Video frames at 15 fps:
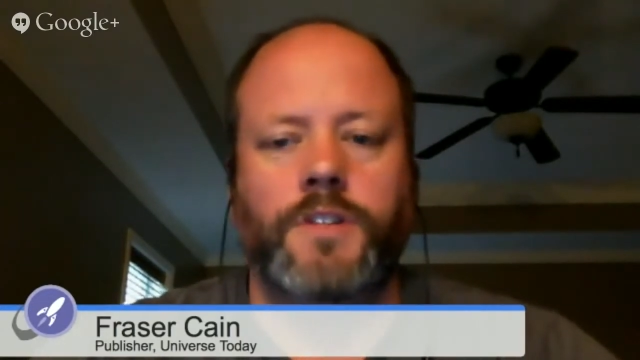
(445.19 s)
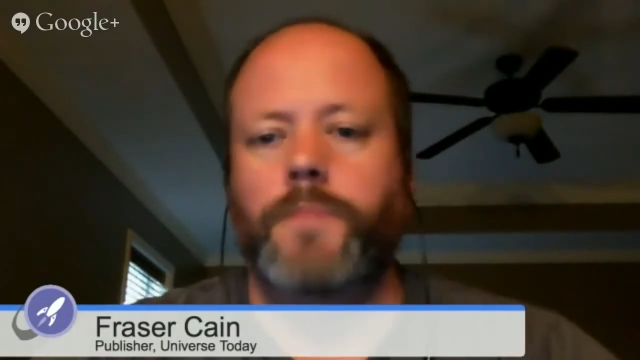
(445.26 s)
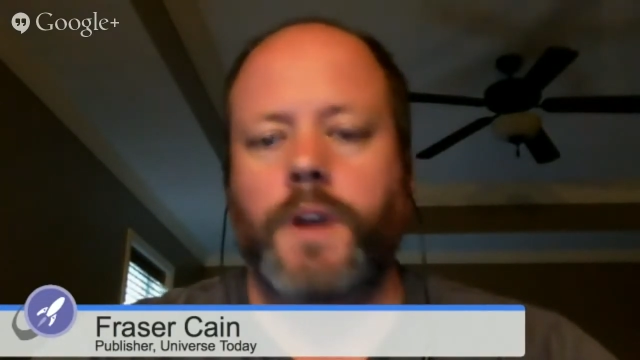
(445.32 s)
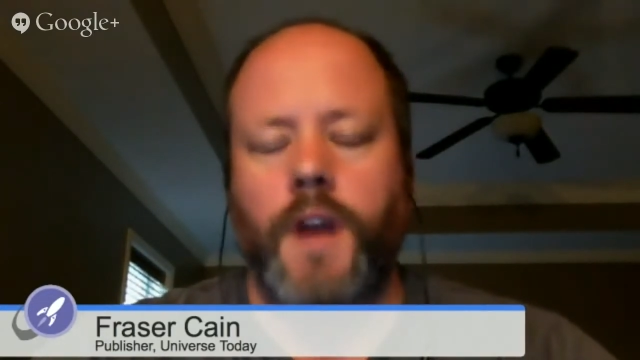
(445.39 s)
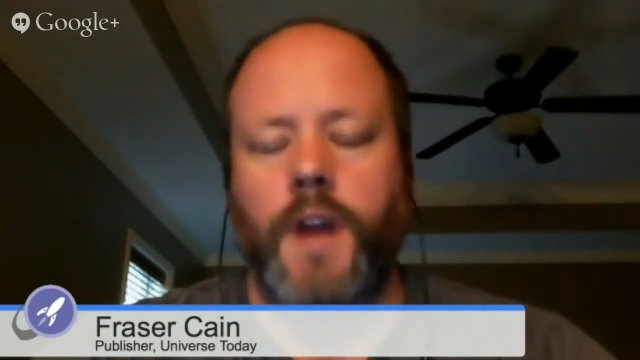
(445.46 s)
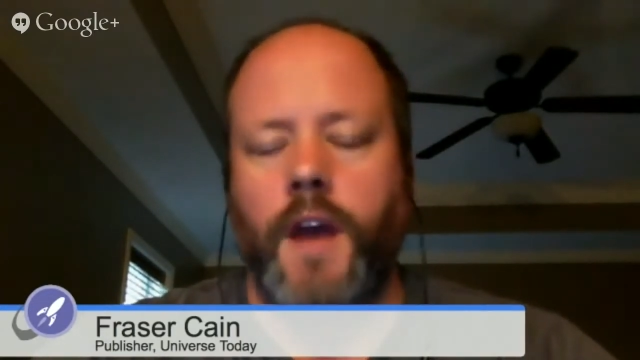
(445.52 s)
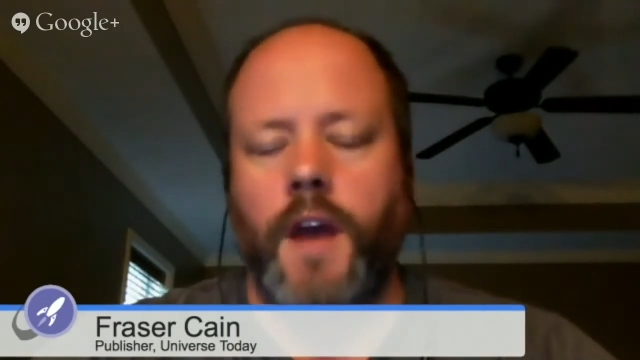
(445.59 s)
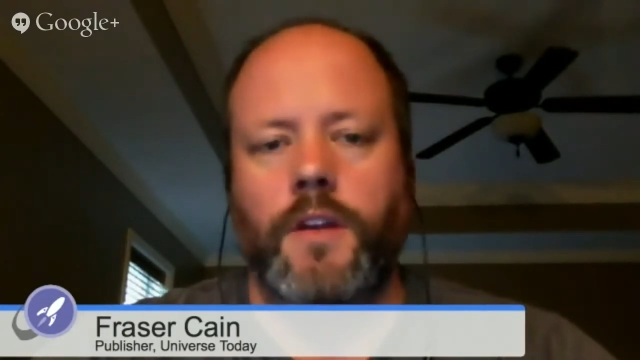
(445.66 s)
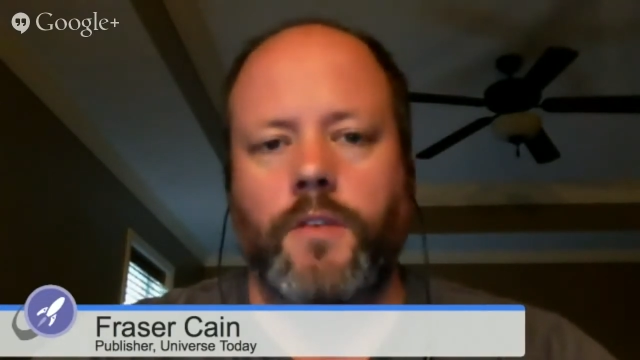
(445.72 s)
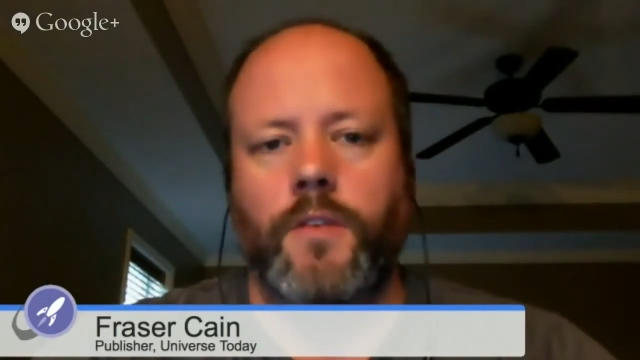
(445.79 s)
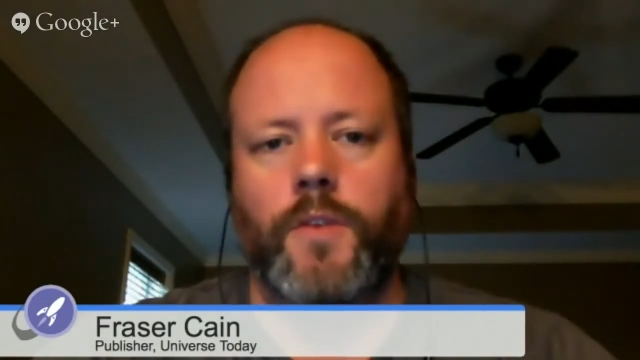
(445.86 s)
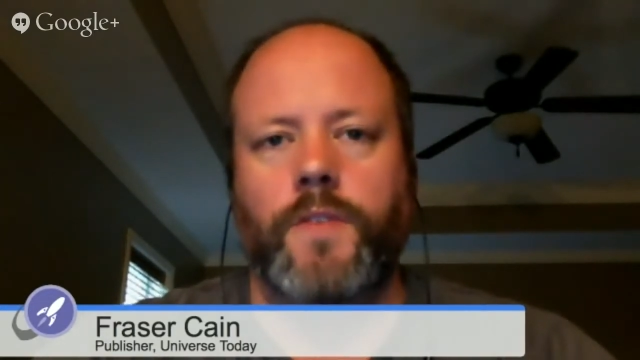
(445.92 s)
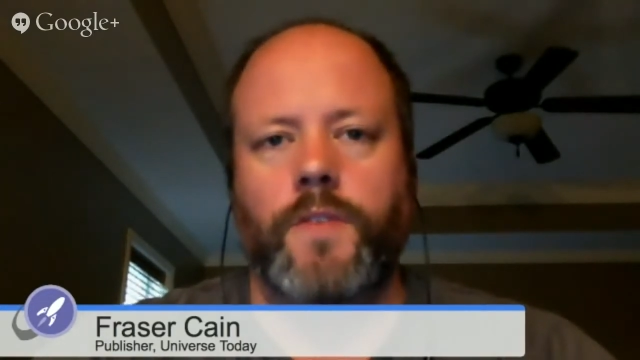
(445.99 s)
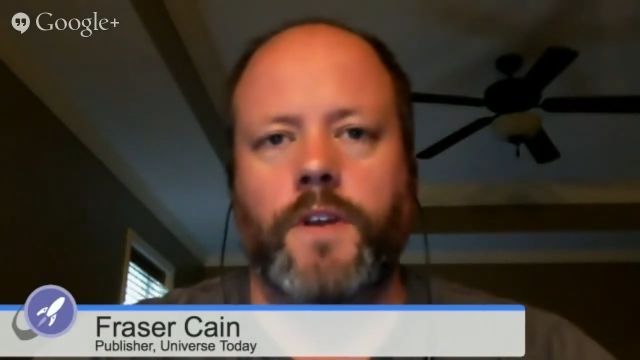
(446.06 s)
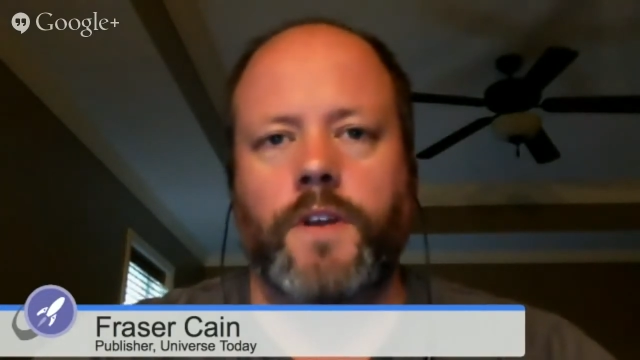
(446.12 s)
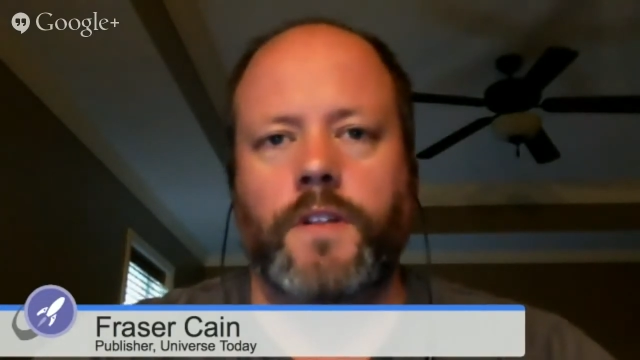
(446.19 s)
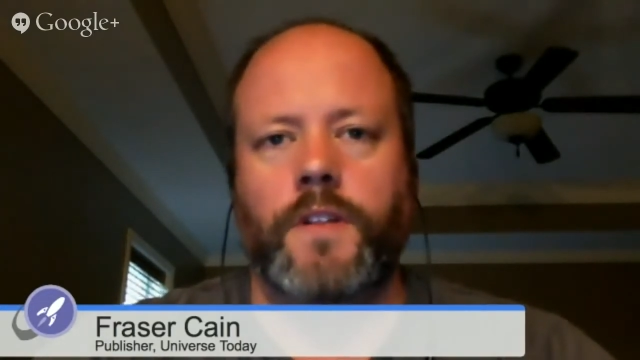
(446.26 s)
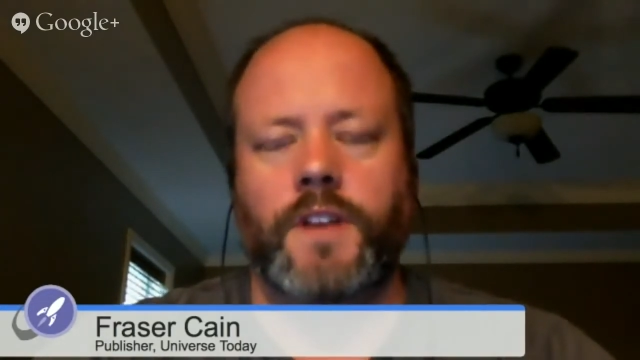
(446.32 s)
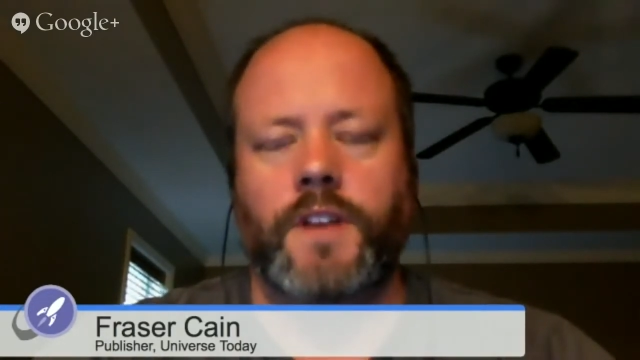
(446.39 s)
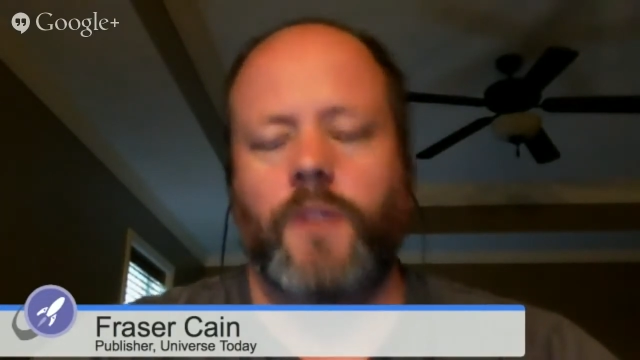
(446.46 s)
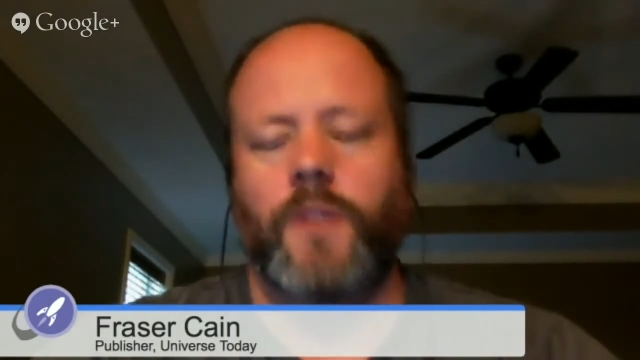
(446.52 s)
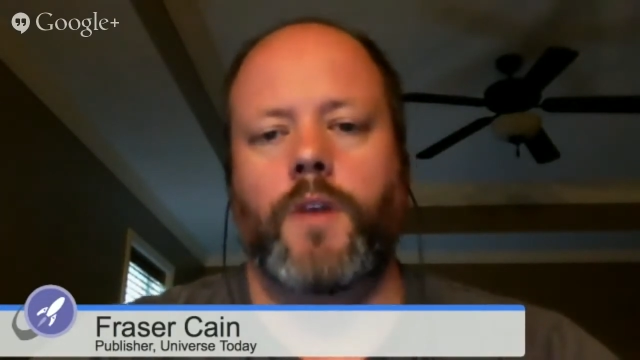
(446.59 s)
but you know, if we can figure this
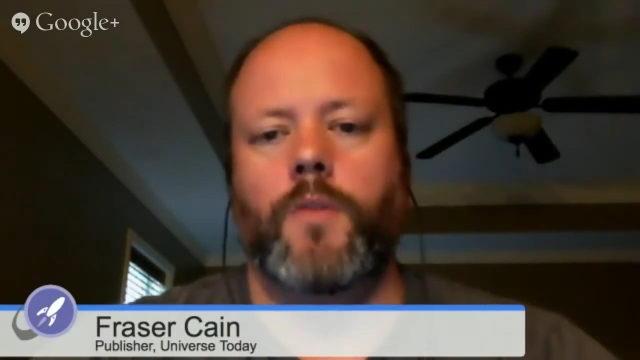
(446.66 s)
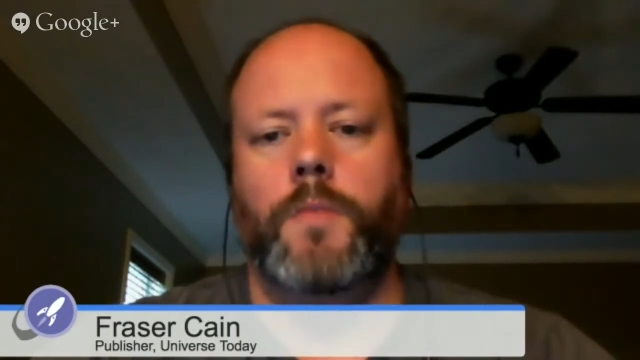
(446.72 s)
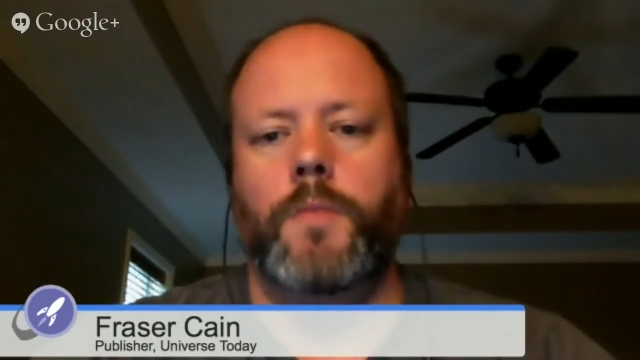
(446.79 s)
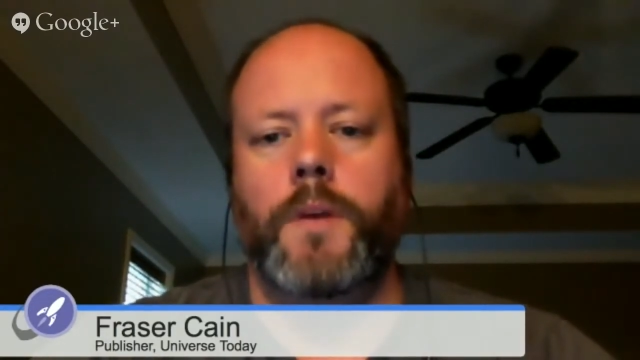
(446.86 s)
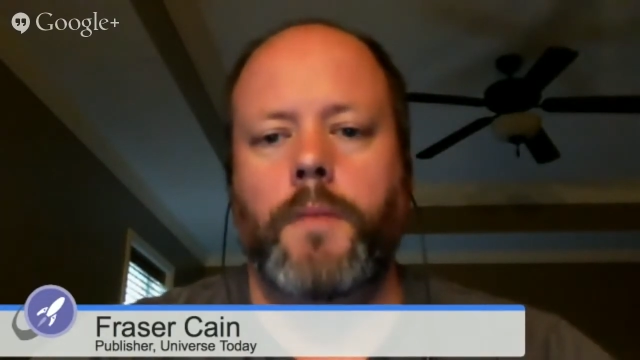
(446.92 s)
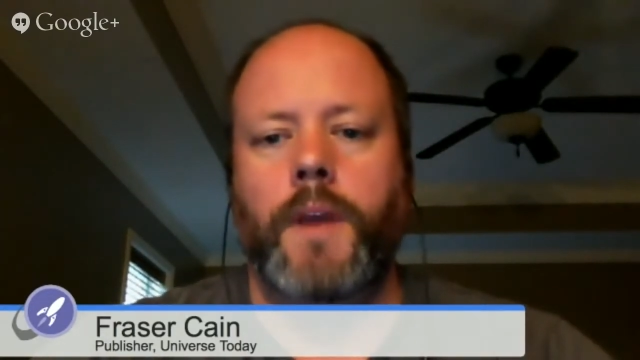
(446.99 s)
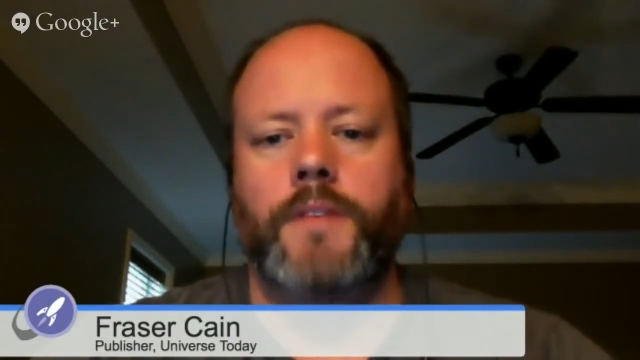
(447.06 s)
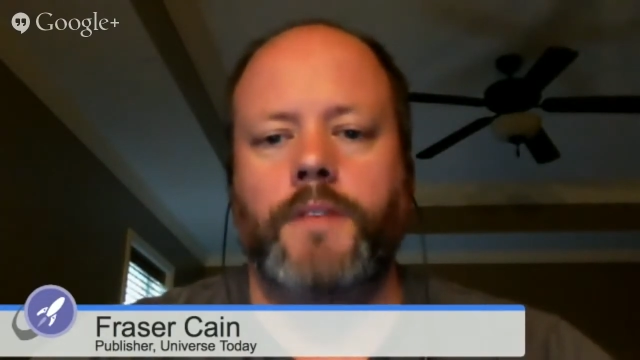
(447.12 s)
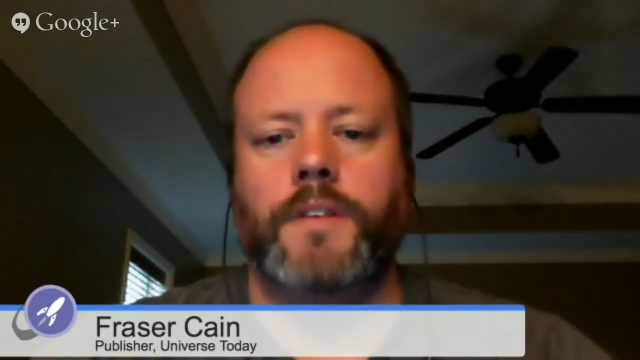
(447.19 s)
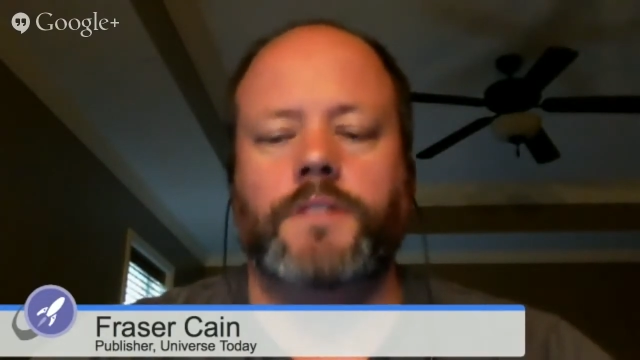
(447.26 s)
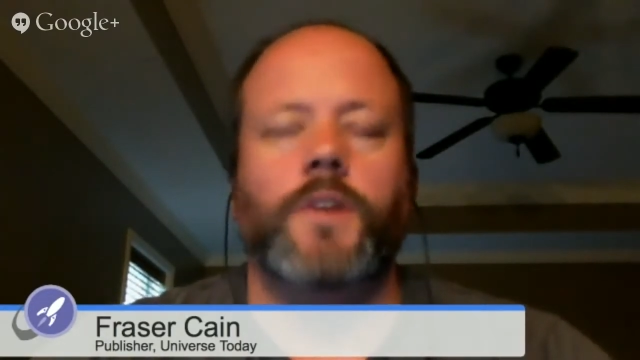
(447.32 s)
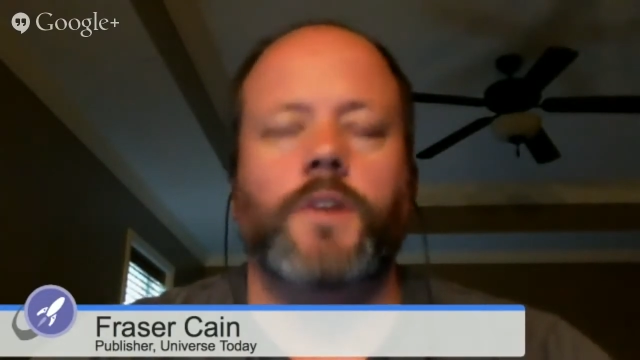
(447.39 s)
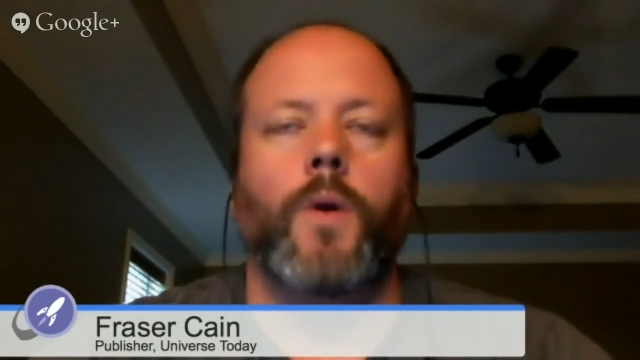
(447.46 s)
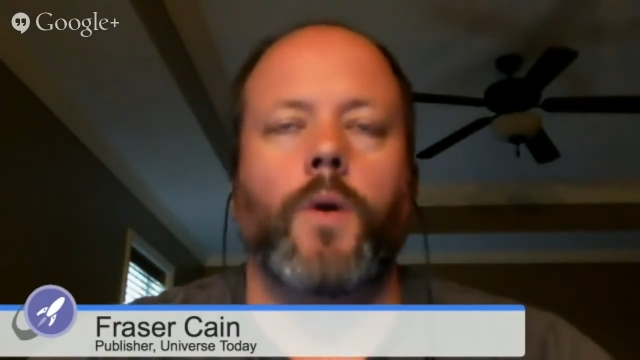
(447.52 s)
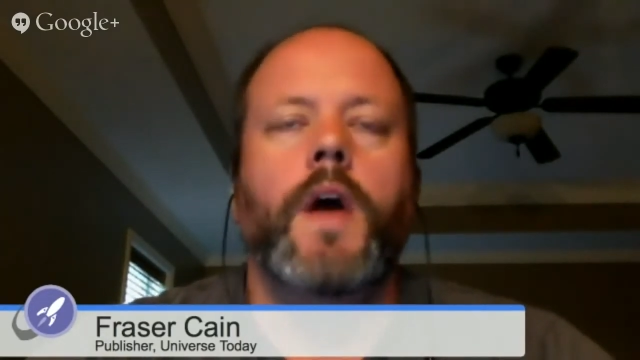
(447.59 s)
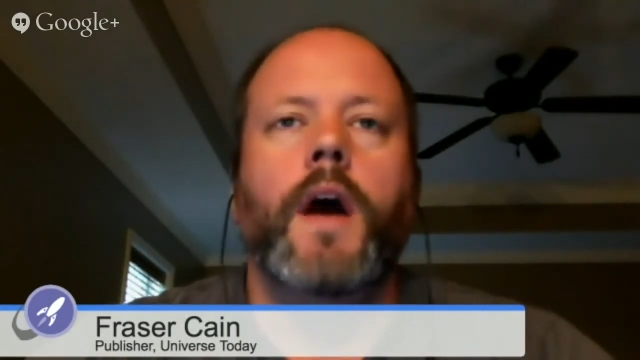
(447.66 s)
out, it would be amazing. So